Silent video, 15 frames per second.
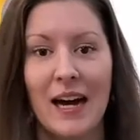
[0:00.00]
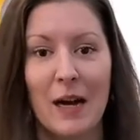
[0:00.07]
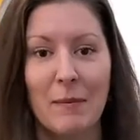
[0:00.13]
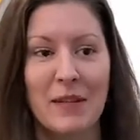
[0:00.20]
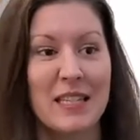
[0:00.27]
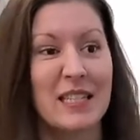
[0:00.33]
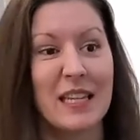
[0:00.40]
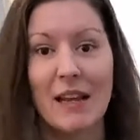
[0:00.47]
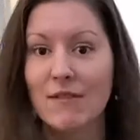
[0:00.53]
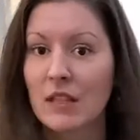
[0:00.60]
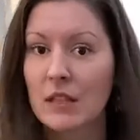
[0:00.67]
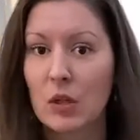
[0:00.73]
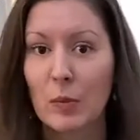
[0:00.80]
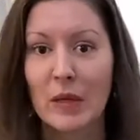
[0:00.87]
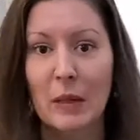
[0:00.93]
It saves a
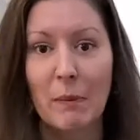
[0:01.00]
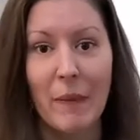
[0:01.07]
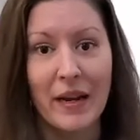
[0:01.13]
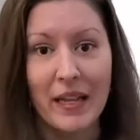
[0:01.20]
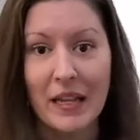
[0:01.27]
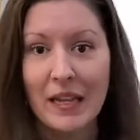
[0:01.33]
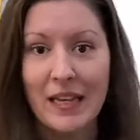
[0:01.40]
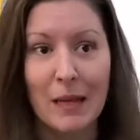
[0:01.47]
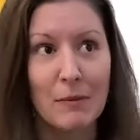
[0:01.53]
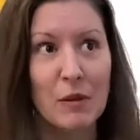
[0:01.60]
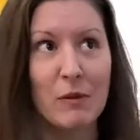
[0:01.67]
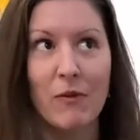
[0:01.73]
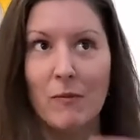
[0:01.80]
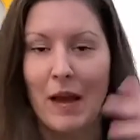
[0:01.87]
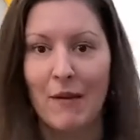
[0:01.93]
little bit of money, keeps you
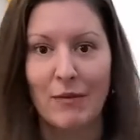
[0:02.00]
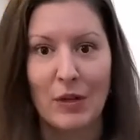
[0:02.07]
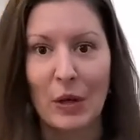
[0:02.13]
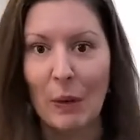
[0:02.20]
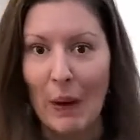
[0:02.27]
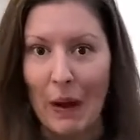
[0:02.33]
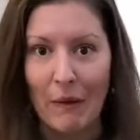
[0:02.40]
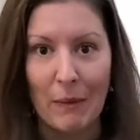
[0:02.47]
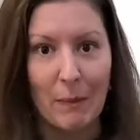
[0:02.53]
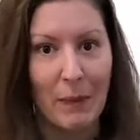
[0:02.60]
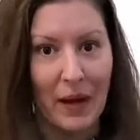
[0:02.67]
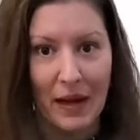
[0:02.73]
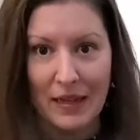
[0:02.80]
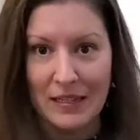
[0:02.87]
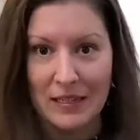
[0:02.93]
from having to go out and
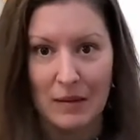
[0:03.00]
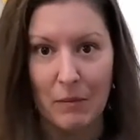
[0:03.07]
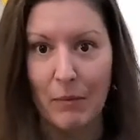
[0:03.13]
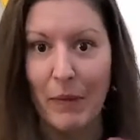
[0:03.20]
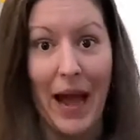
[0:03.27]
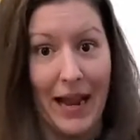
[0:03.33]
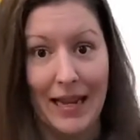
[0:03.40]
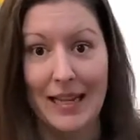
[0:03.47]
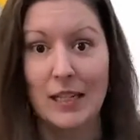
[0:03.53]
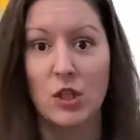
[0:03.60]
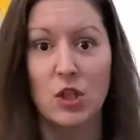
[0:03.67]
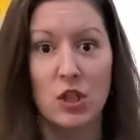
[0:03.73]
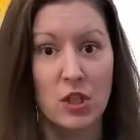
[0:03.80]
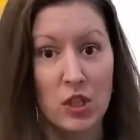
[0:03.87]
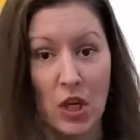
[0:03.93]
buy some
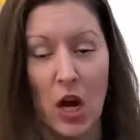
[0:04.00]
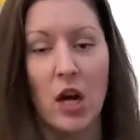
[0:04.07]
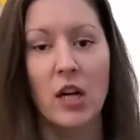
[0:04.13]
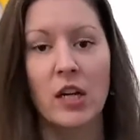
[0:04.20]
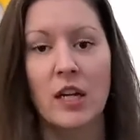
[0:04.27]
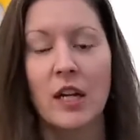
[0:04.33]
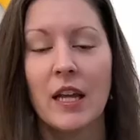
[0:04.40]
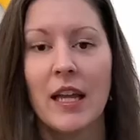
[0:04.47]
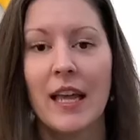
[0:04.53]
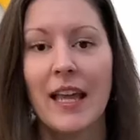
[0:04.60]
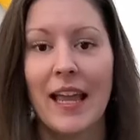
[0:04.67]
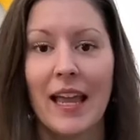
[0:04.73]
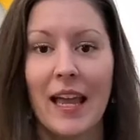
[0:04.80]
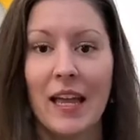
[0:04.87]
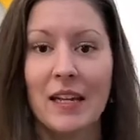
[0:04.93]
packaged stock,
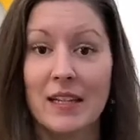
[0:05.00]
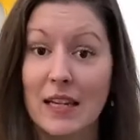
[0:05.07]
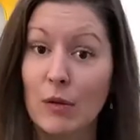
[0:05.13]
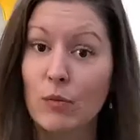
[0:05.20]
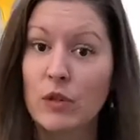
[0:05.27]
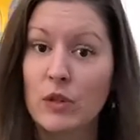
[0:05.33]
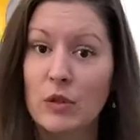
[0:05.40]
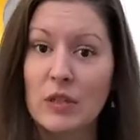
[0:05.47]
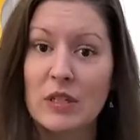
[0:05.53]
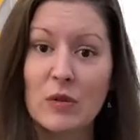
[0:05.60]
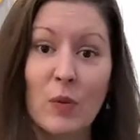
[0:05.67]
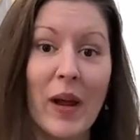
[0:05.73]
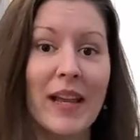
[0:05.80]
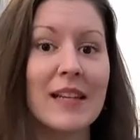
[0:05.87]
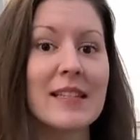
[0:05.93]
and it reduces
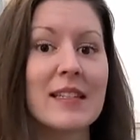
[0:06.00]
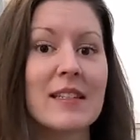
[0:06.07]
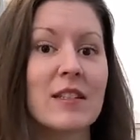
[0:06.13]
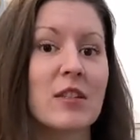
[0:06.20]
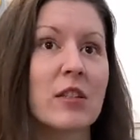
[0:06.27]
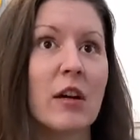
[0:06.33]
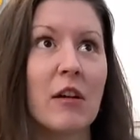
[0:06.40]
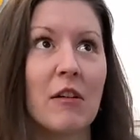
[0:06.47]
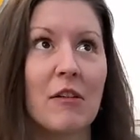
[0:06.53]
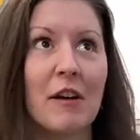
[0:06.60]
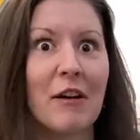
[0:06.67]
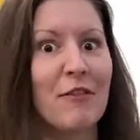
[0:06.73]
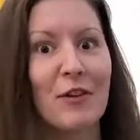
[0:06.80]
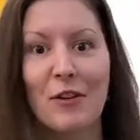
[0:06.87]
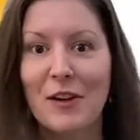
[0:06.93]
waste, so I
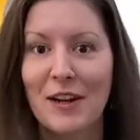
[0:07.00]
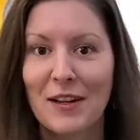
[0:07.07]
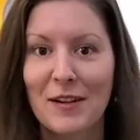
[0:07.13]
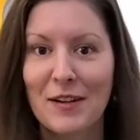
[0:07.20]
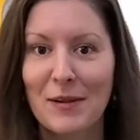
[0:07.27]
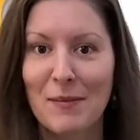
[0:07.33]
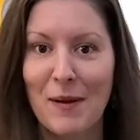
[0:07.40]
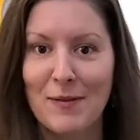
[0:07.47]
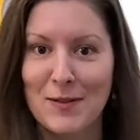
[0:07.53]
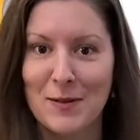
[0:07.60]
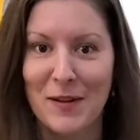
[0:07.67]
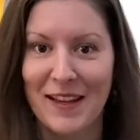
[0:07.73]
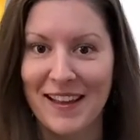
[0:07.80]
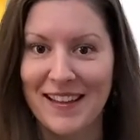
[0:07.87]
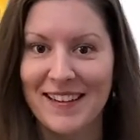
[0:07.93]
feel kind of good about
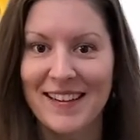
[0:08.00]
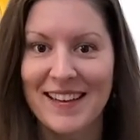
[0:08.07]
doing it.